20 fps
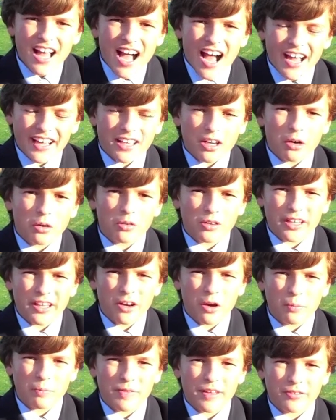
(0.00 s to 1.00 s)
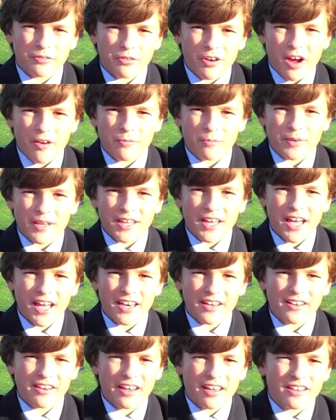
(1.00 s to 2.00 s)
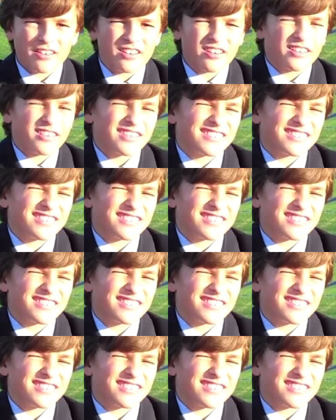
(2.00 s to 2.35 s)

I can only hope they draft me. Hint, hint.